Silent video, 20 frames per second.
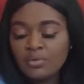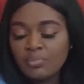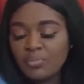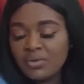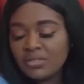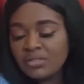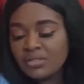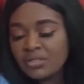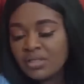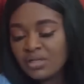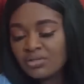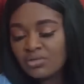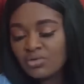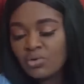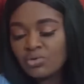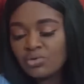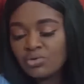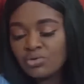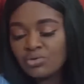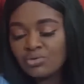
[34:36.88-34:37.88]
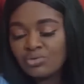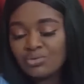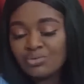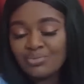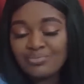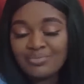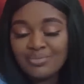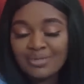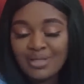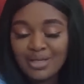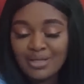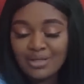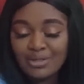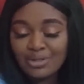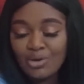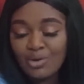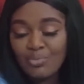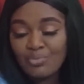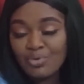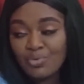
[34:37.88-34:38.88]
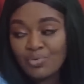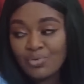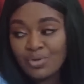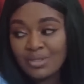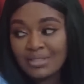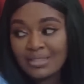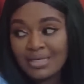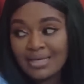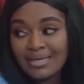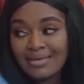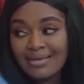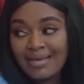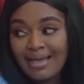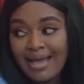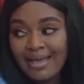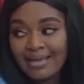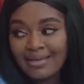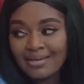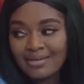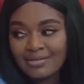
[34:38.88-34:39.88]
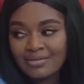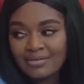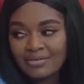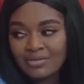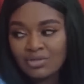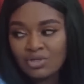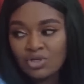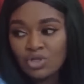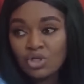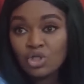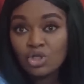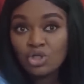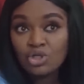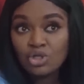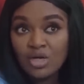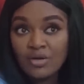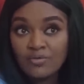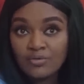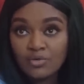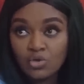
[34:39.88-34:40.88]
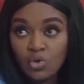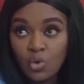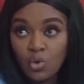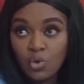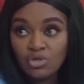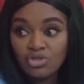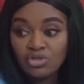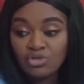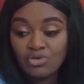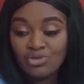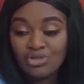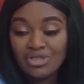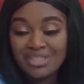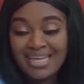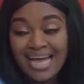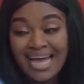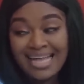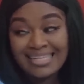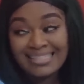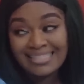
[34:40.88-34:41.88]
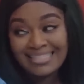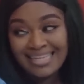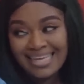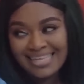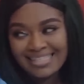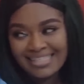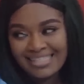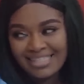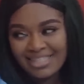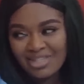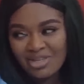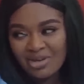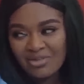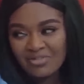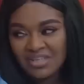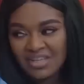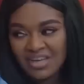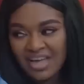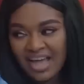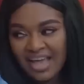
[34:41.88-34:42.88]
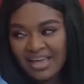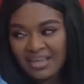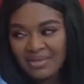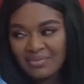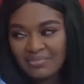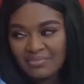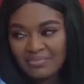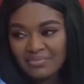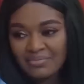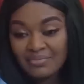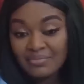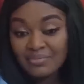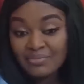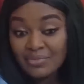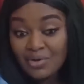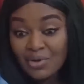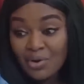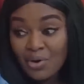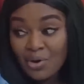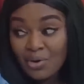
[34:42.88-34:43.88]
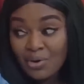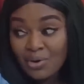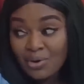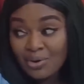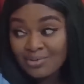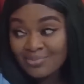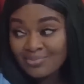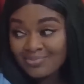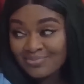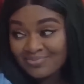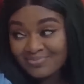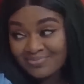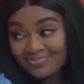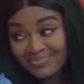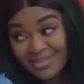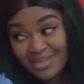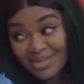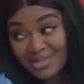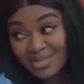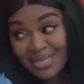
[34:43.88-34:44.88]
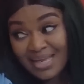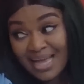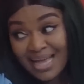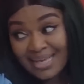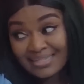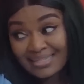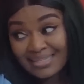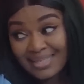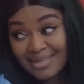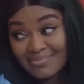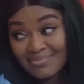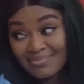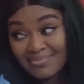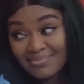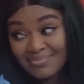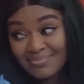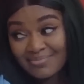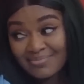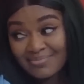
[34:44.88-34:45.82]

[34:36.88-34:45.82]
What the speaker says: The person that told you that he saw me with a guy should have told you the identity of the guy. Or you didn't ask them?